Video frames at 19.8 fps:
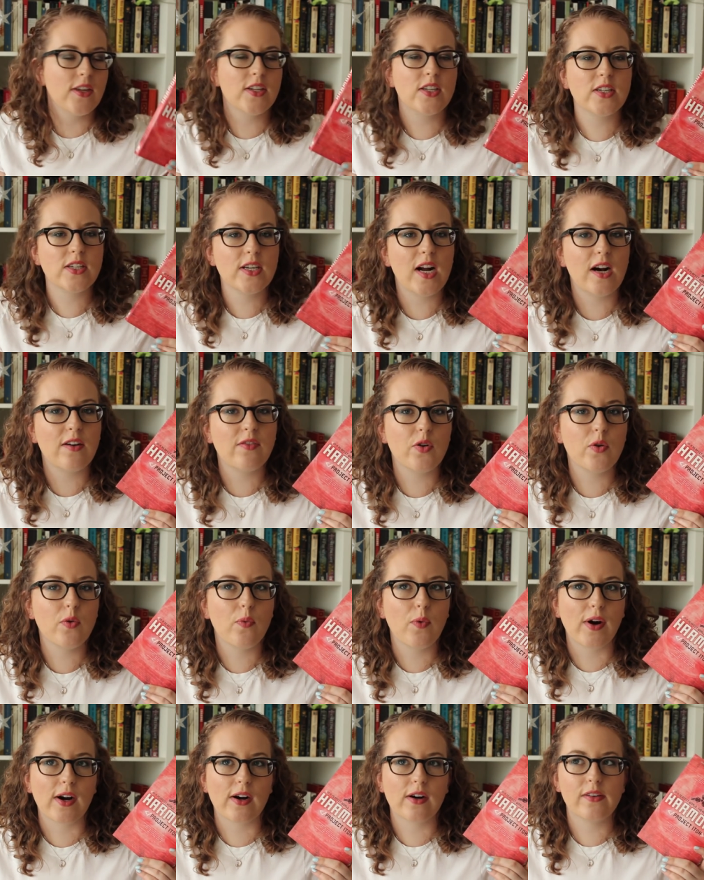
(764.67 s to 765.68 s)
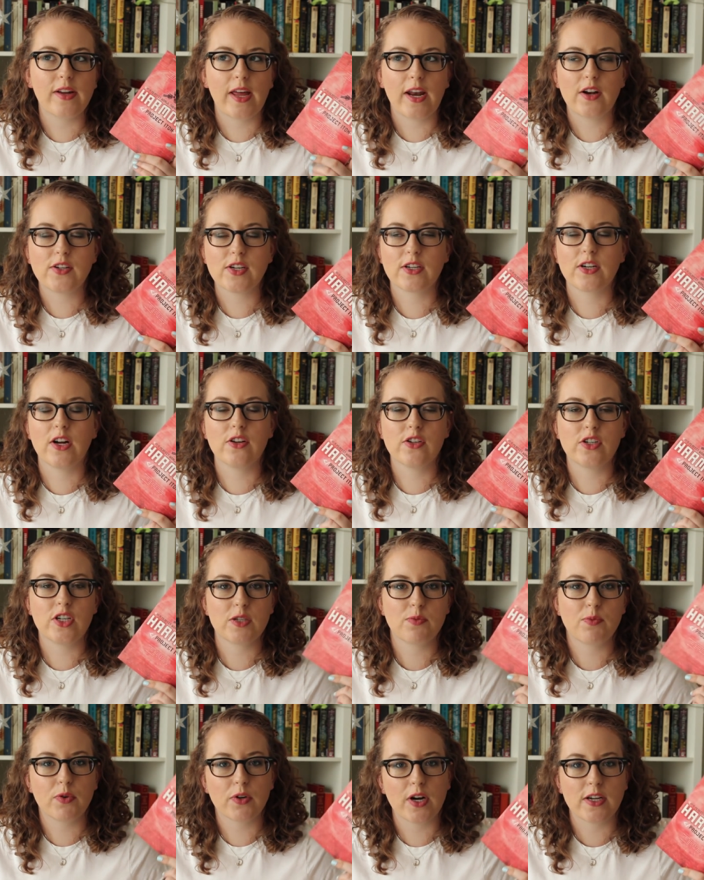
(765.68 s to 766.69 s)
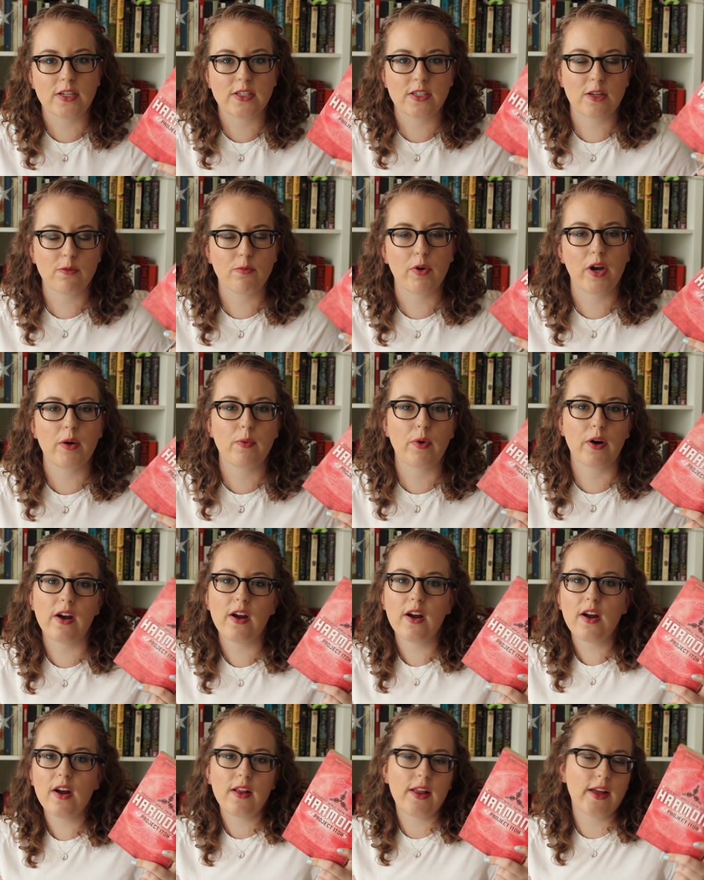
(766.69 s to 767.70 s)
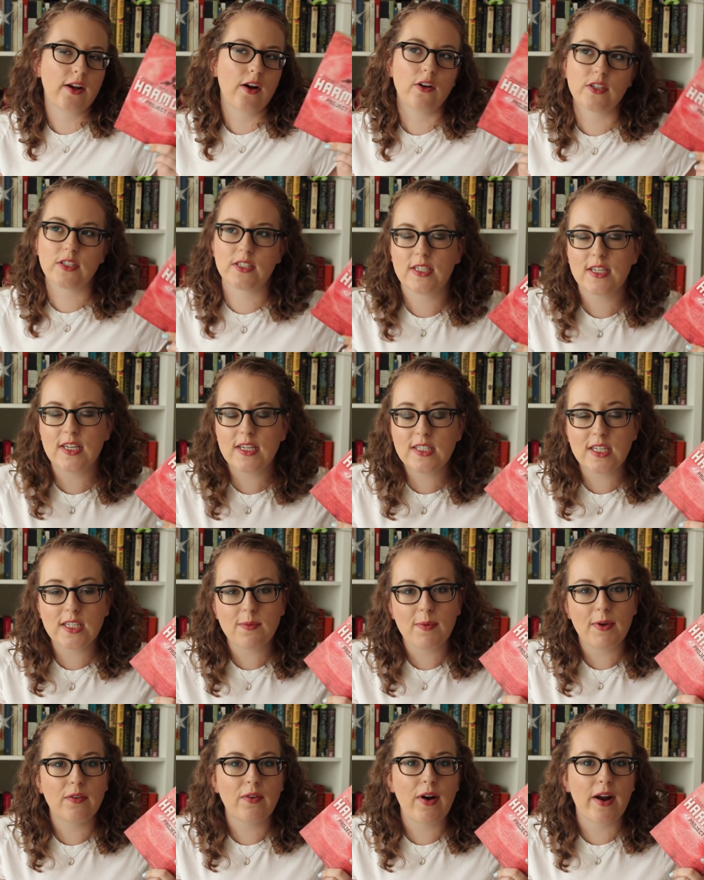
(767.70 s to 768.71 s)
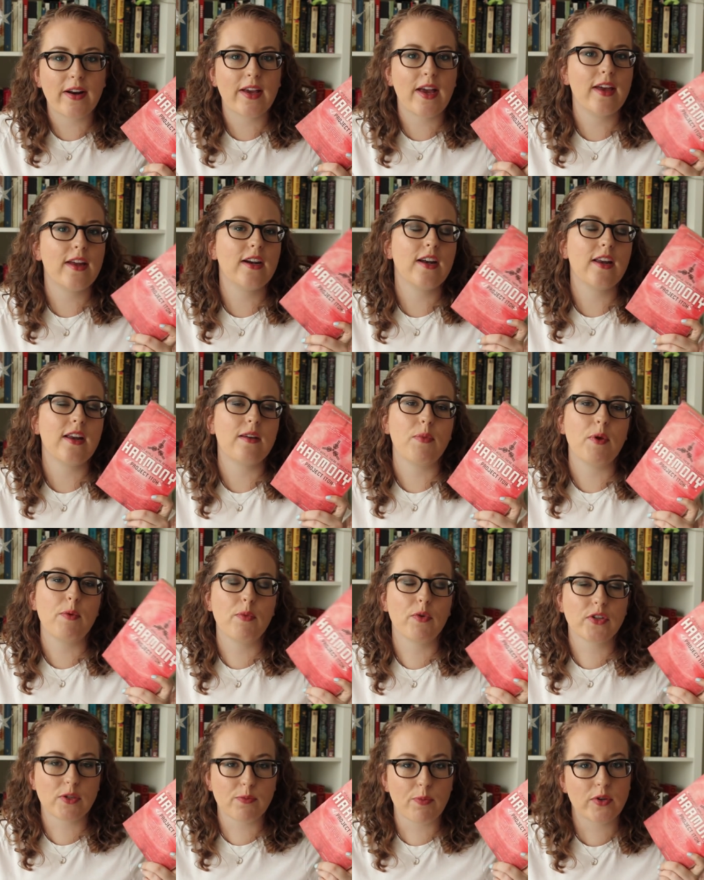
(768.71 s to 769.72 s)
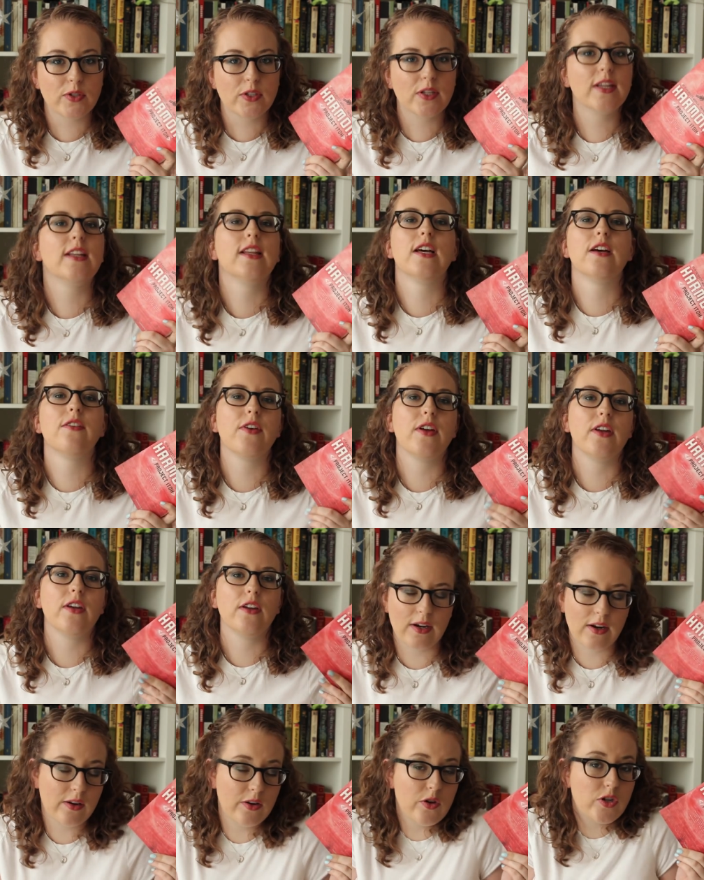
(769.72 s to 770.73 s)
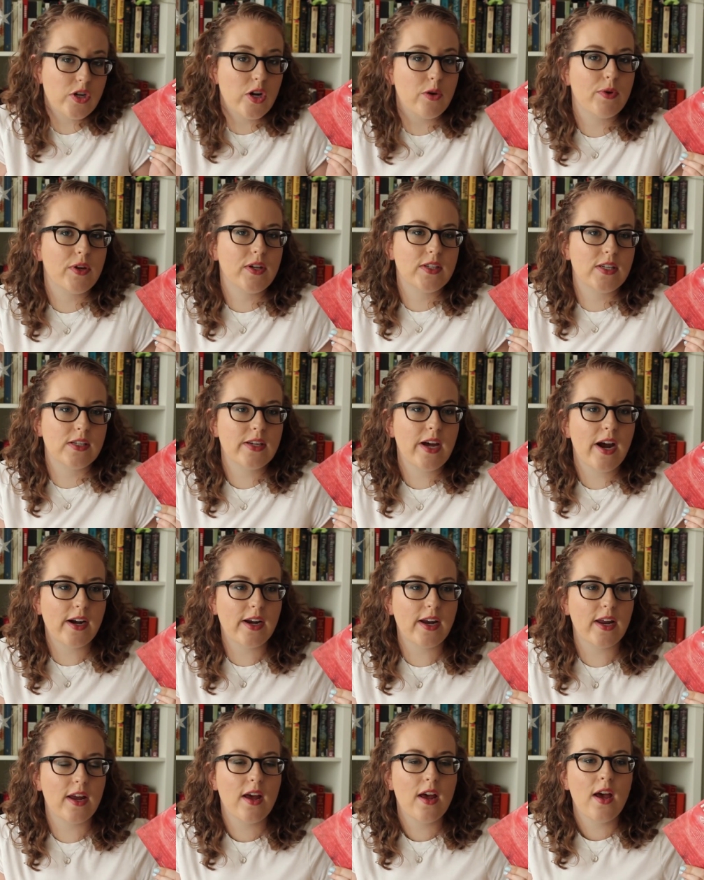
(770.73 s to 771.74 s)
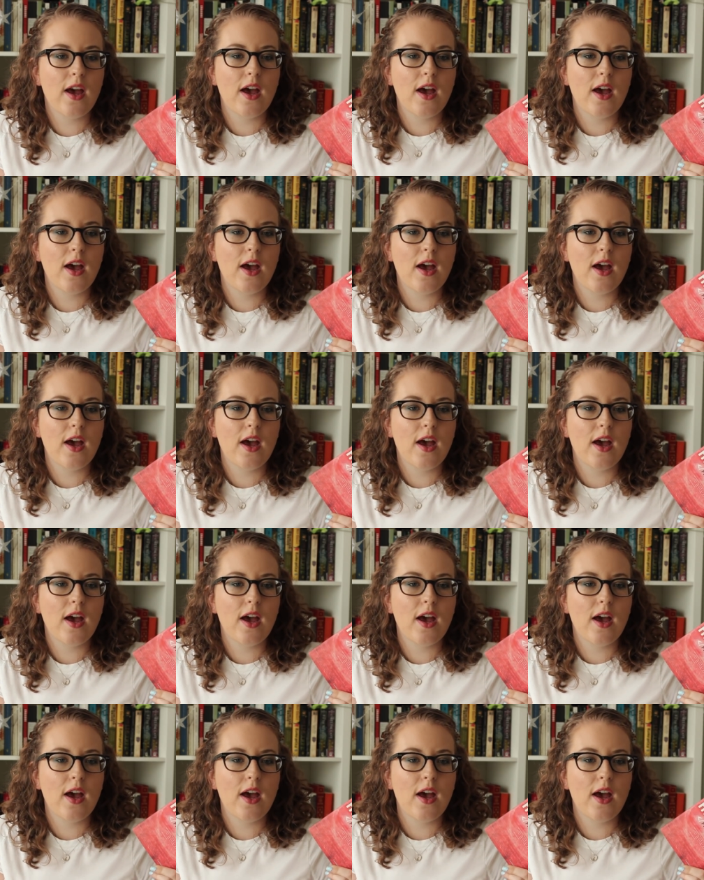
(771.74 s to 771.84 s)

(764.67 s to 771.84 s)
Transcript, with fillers: This is a novel where nanotechnology has progressed to the point where like all diseases have been eradicated and people supposedly live in a utopian society,